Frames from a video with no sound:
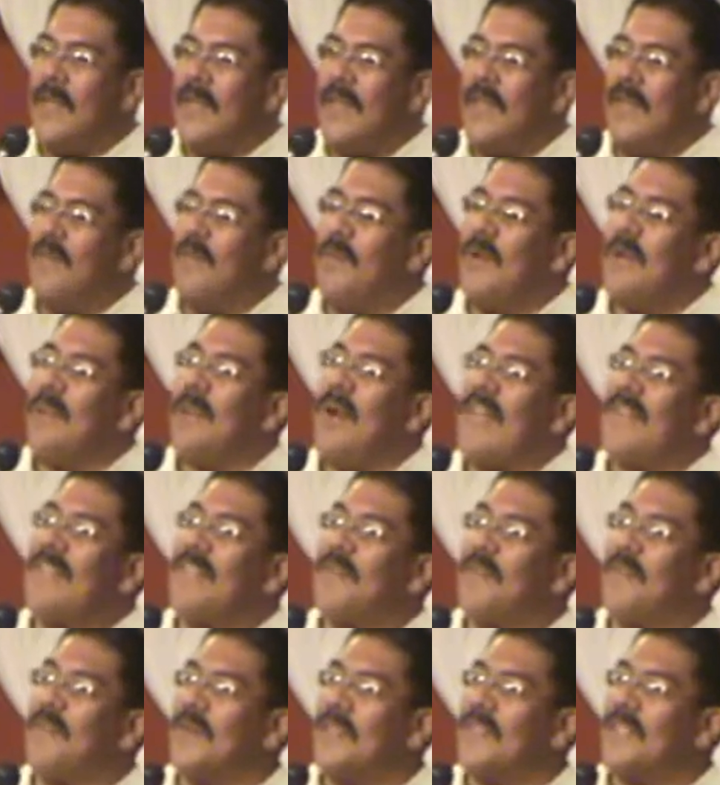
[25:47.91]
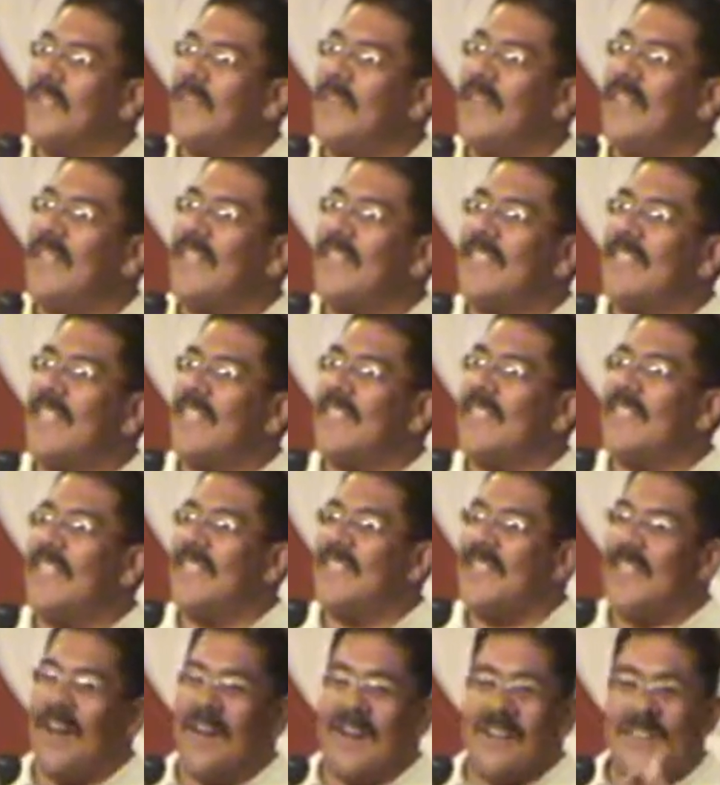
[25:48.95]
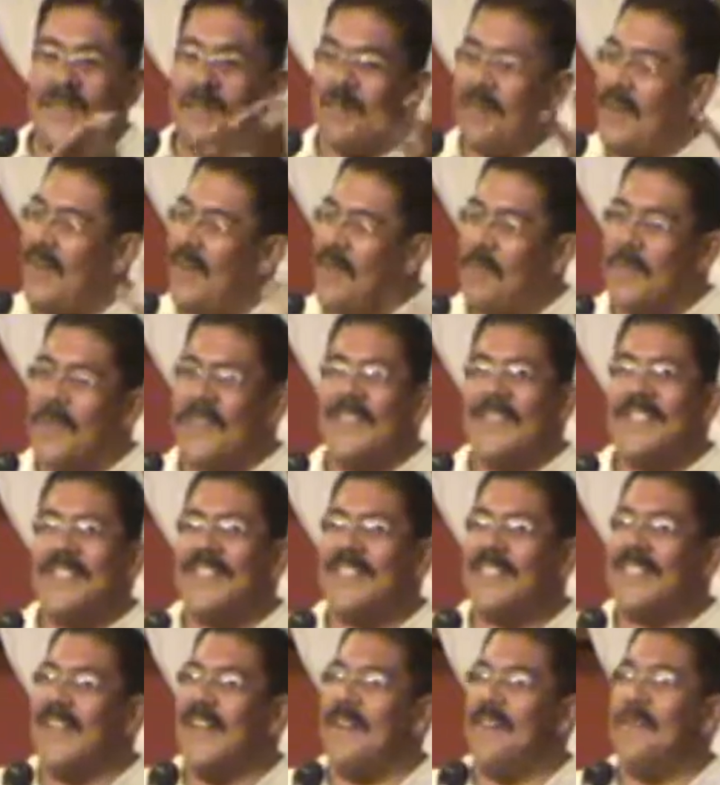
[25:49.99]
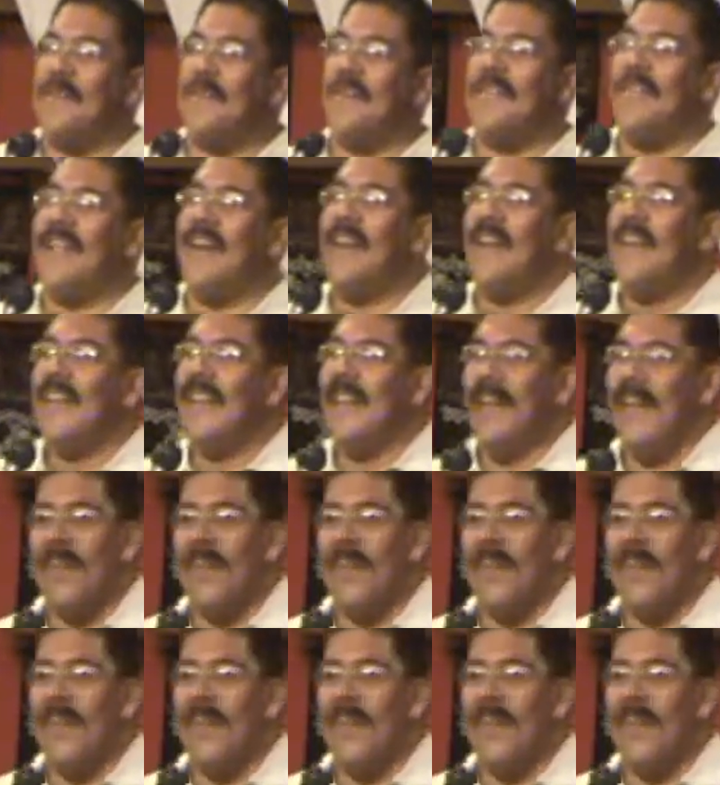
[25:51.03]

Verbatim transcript: If we went to 1 Corinthians, he talks about a bunch of stuff in there,